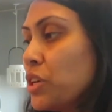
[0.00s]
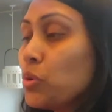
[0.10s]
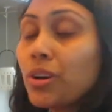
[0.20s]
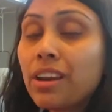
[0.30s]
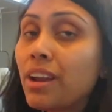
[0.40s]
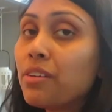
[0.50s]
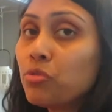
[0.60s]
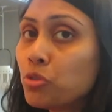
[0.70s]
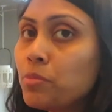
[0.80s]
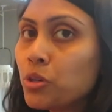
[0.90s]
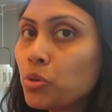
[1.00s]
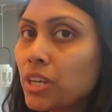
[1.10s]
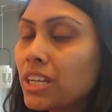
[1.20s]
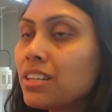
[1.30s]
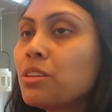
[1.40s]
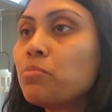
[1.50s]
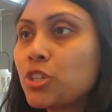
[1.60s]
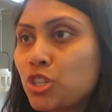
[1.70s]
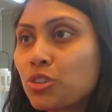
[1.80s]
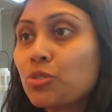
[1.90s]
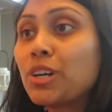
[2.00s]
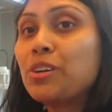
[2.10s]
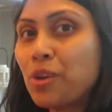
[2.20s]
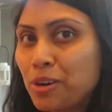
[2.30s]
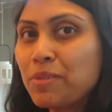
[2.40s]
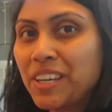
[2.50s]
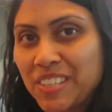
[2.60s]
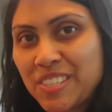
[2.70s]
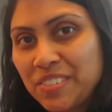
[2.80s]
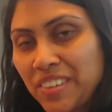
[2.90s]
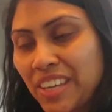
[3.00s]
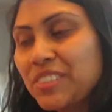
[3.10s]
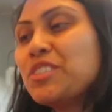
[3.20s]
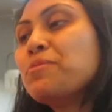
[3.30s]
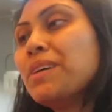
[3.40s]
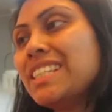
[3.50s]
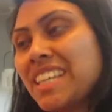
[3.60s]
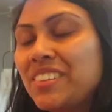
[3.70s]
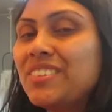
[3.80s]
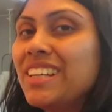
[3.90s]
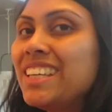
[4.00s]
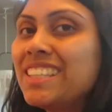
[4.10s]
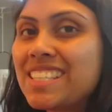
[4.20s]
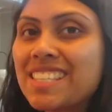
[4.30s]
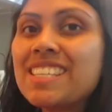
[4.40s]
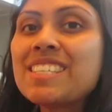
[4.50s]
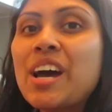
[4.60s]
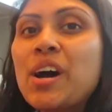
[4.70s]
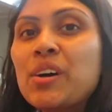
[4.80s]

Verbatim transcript: we cook and I won't be cooking it in pressure cooker not because of Kyush but generally this is